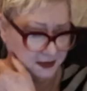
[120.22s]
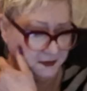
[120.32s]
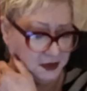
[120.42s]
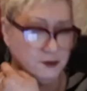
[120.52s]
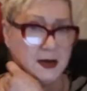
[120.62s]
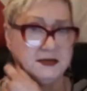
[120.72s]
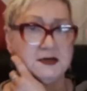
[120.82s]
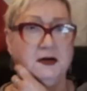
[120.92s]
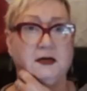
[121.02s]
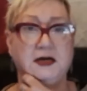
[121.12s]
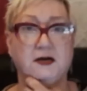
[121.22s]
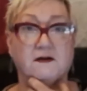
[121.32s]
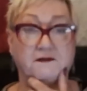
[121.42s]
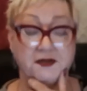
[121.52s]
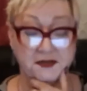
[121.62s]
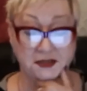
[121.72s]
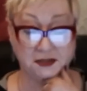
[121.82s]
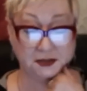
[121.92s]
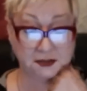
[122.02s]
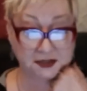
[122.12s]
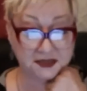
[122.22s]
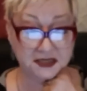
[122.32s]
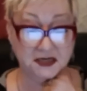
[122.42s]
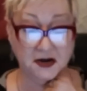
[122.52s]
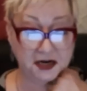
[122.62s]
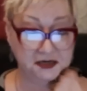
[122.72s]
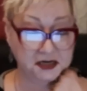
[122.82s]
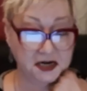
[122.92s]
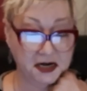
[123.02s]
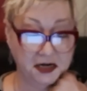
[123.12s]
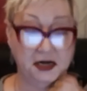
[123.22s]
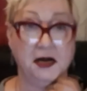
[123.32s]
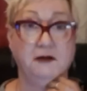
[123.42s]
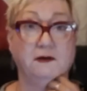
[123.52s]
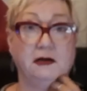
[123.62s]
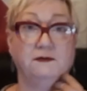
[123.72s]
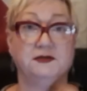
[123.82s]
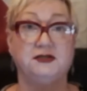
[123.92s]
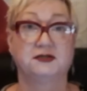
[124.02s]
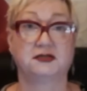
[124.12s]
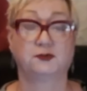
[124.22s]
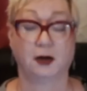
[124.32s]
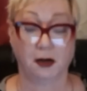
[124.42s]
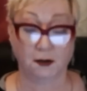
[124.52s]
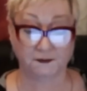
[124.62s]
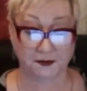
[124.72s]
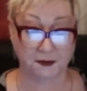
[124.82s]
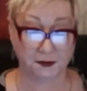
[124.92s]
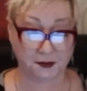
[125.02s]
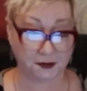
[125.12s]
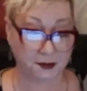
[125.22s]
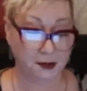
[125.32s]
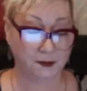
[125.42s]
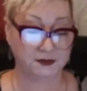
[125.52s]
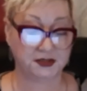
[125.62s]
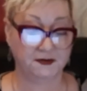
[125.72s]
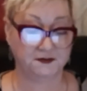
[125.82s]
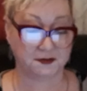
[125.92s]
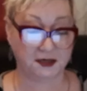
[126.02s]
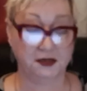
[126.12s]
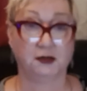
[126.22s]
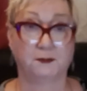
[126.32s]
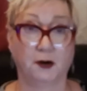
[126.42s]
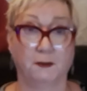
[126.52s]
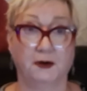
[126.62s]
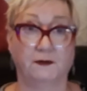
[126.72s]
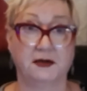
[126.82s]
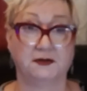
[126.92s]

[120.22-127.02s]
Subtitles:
the U.S. on a legal visa since 1988 when he was just 12 and received a legal permanent